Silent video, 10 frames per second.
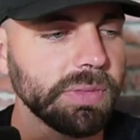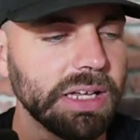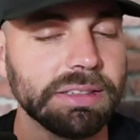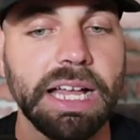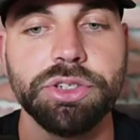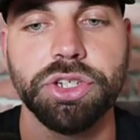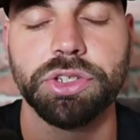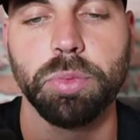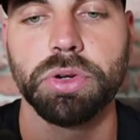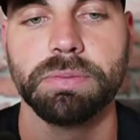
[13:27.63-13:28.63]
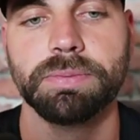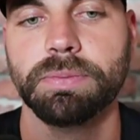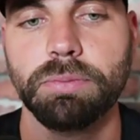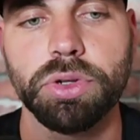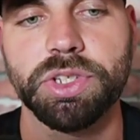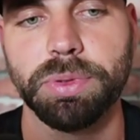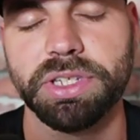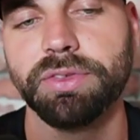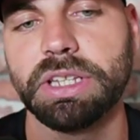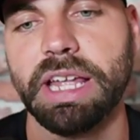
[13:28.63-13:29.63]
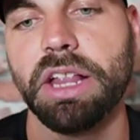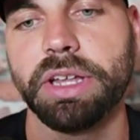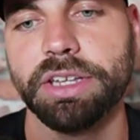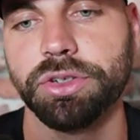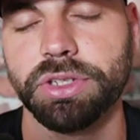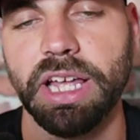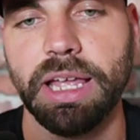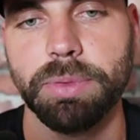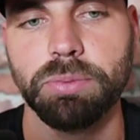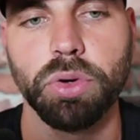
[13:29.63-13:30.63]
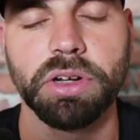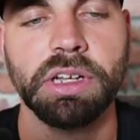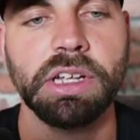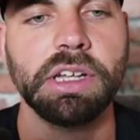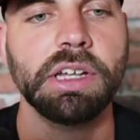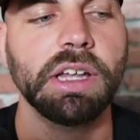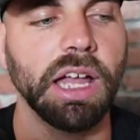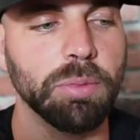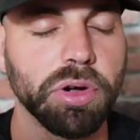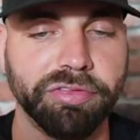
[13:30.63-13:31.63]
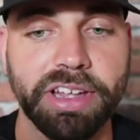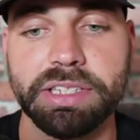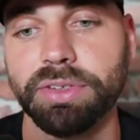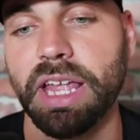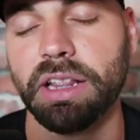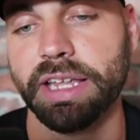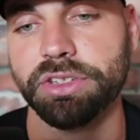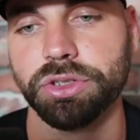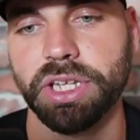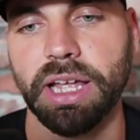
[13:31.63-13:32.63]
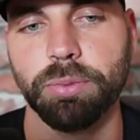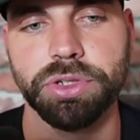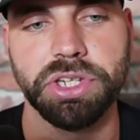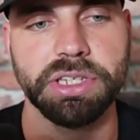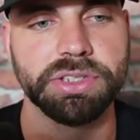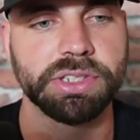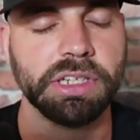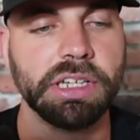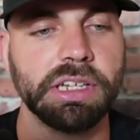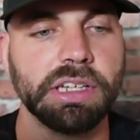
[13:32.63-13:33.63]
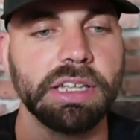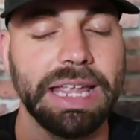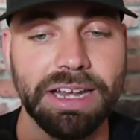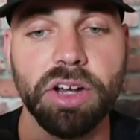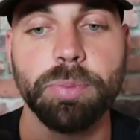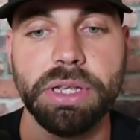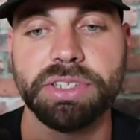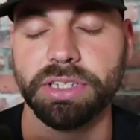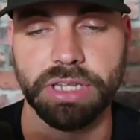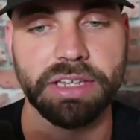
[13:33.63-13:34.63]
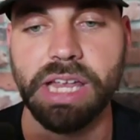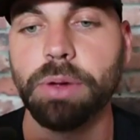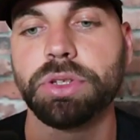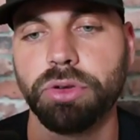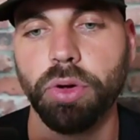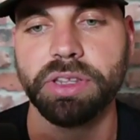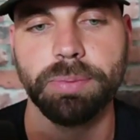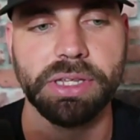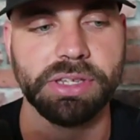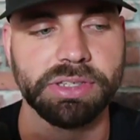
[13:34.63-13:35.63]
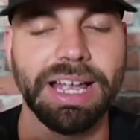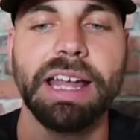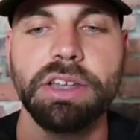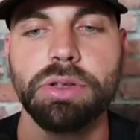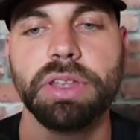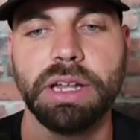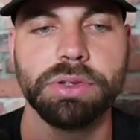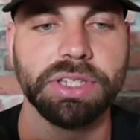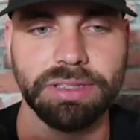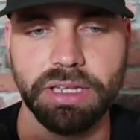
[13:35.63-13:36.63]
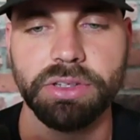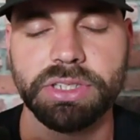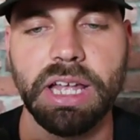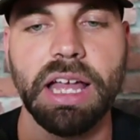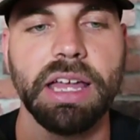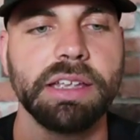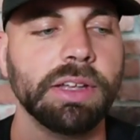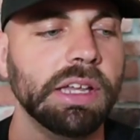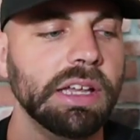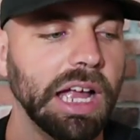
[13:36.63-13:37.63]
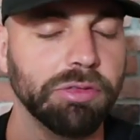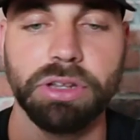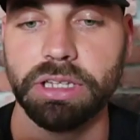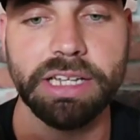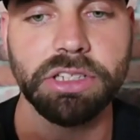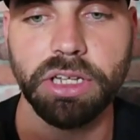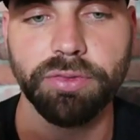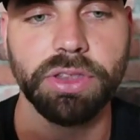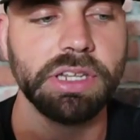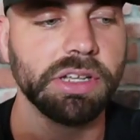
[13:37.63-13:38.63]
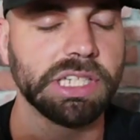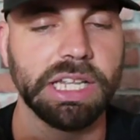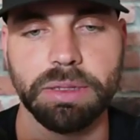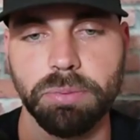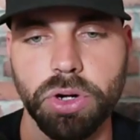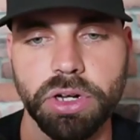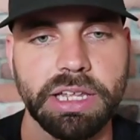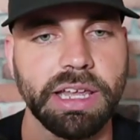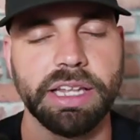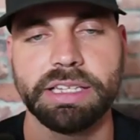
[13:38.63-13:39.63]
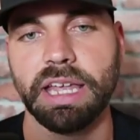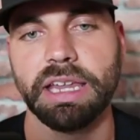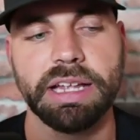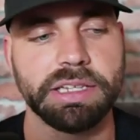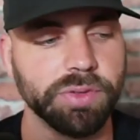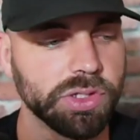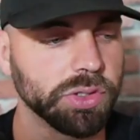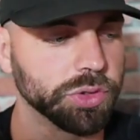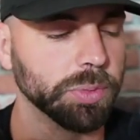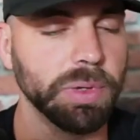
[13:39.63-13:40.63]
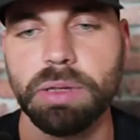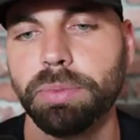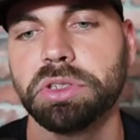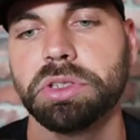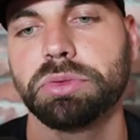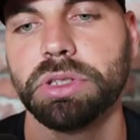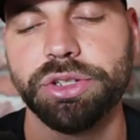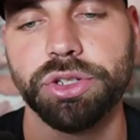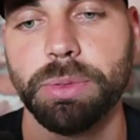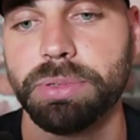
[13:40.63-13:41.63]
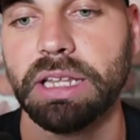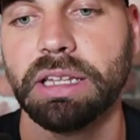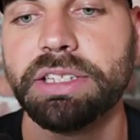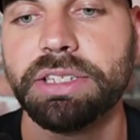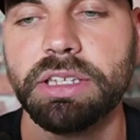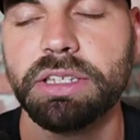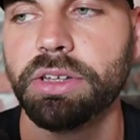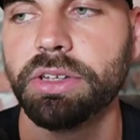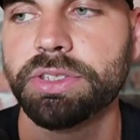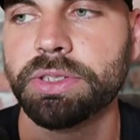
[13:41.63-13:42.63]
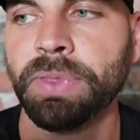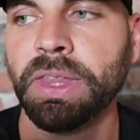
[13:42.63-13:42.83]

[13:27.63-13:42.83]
allows you to more specifically allocate your time and more effectively allocate your time, which is in our business. As I was growing the business, I knew that I was a deals guy. I really liked looking for the deals. I liked the marketing. I liked getting active on social media, building the relationships that led to the deals.